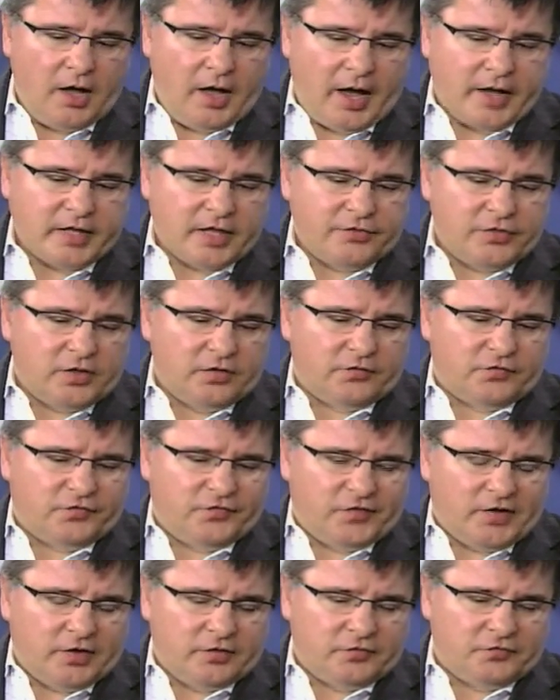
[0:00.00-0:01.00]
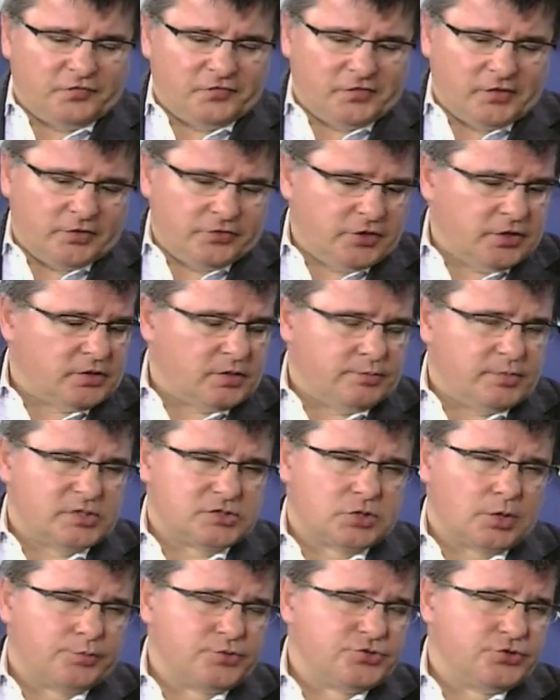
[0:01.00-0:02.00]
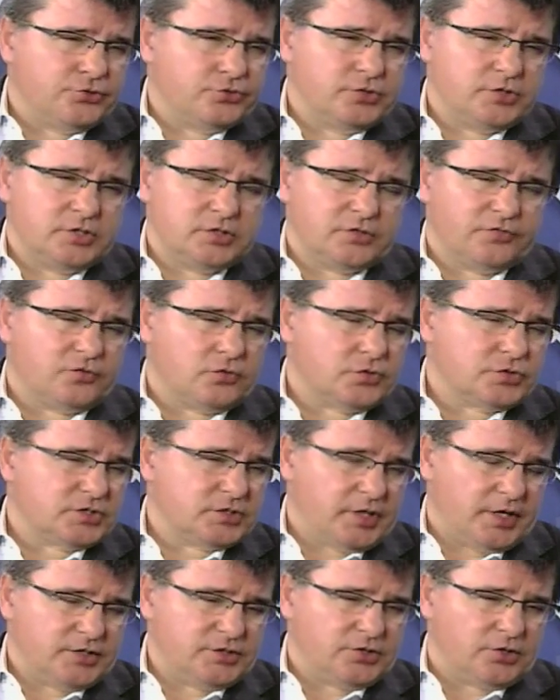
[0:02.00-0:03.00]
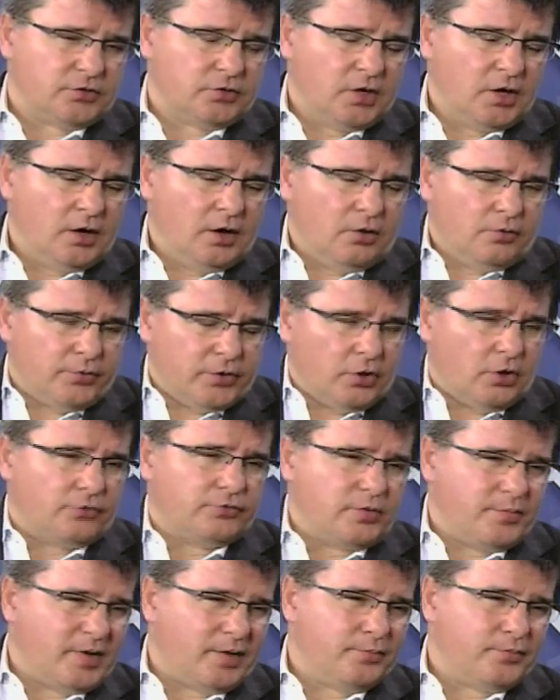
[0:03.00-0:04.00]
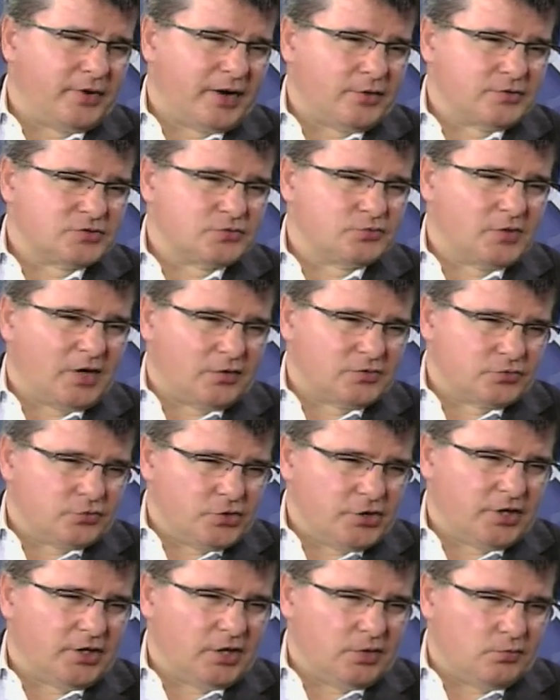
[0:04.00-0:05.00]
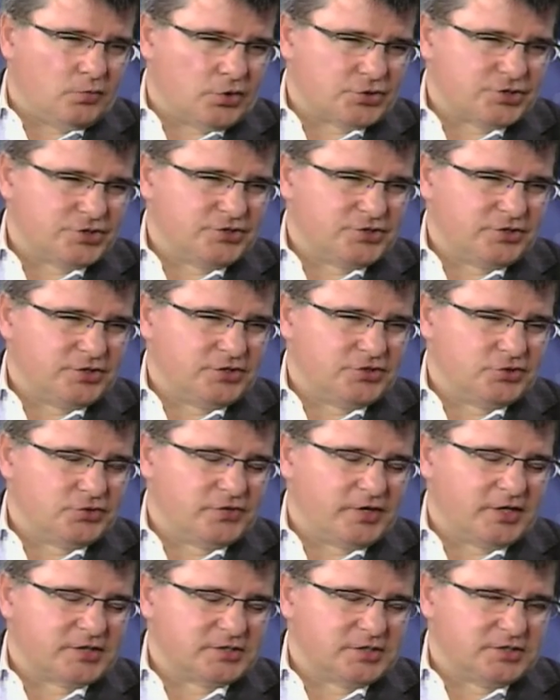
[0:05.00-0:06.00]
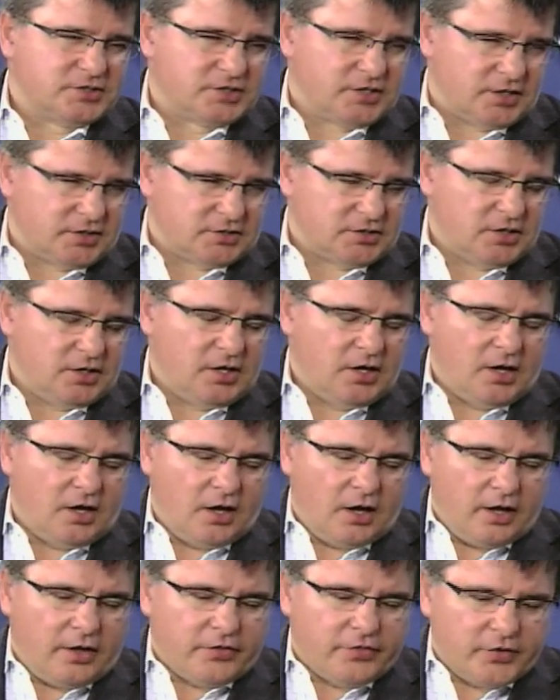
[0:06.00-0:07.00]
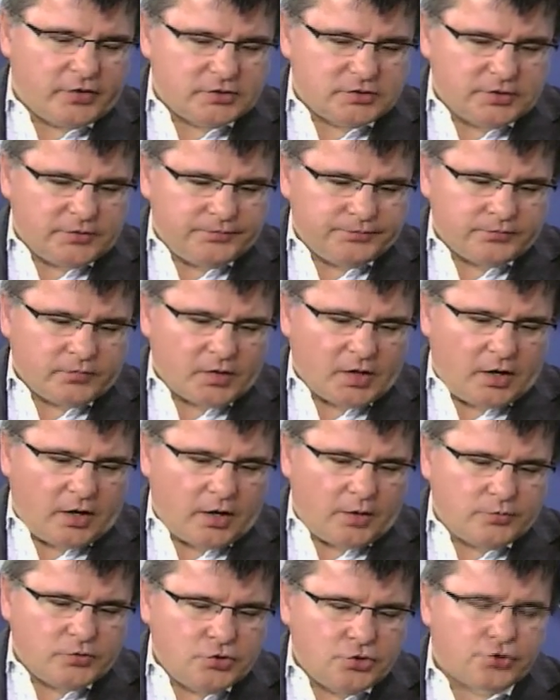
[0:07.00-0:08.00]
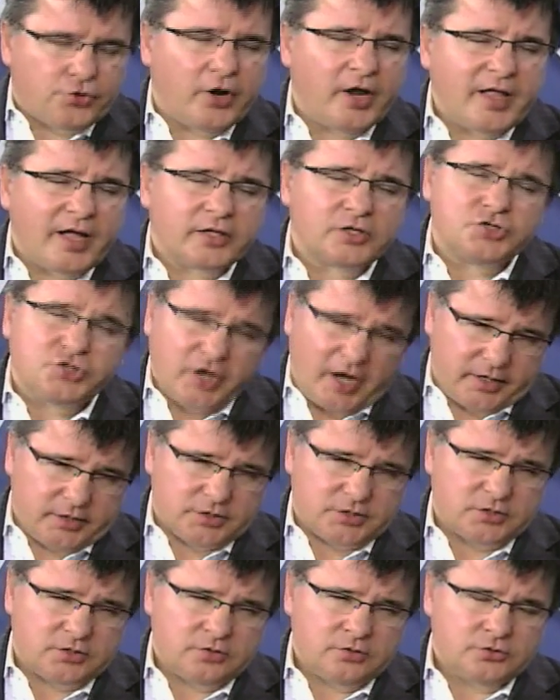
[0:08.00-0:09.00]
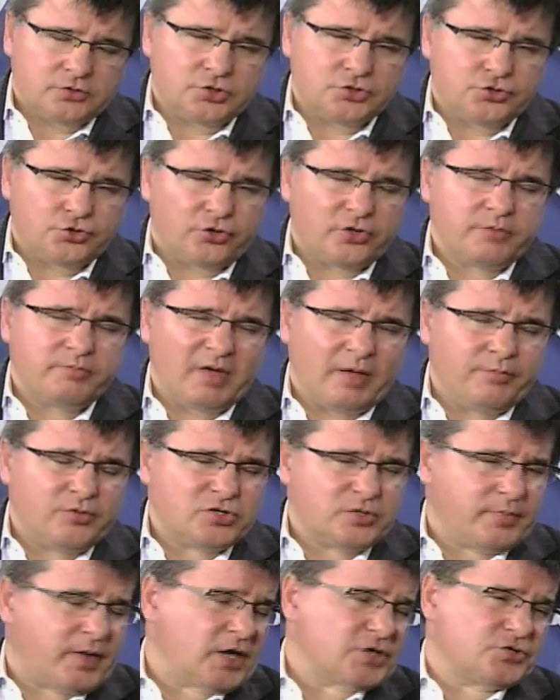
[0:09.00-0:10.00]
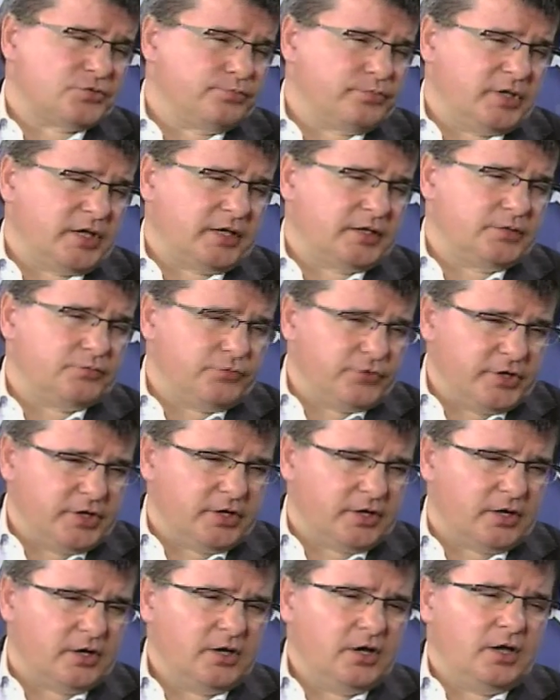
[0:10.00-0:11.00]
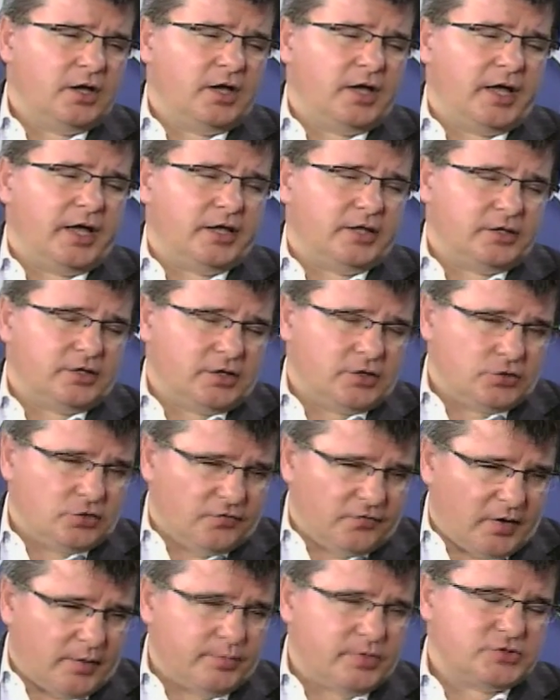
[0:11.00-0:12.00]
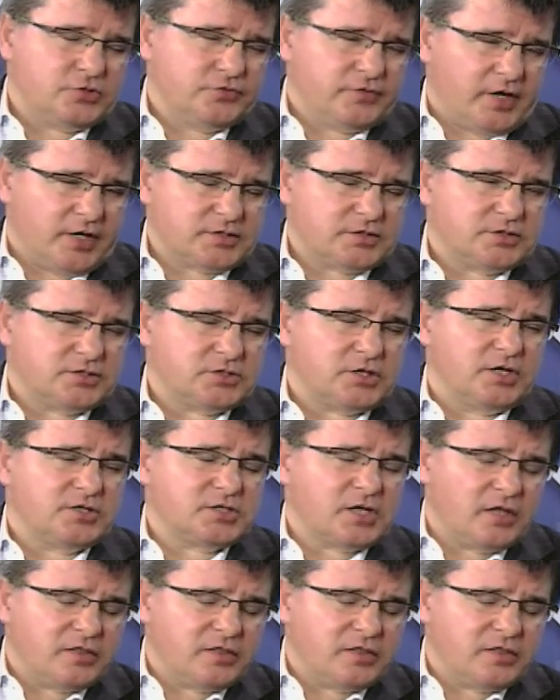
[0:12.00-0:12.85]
And I think the other missed opportunity is, of course, NATO. We all remember, I was working in Washington in 2006, that Ukraine had a chance to join a membership action plan in Riga in November 2006.